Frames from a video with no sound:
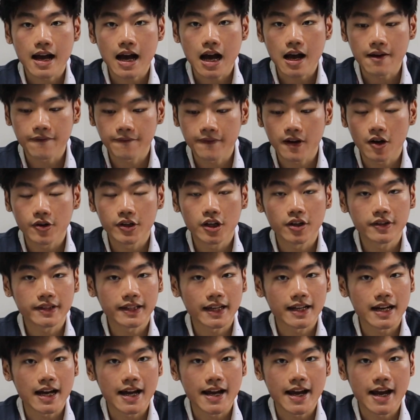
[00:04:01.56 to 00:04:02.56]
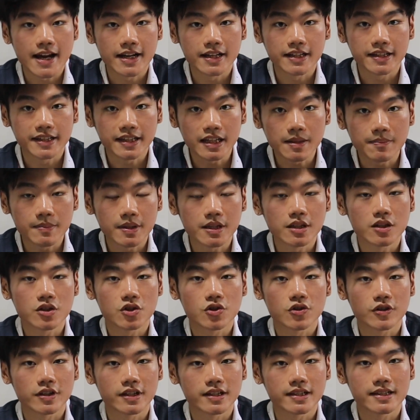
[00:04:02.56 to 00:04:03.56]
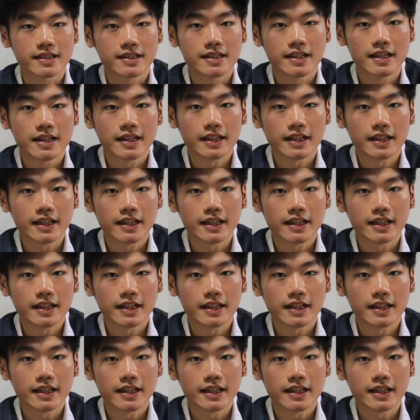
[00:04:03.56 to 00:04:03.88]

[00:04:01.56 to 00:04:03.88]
I found out that I had a deep interest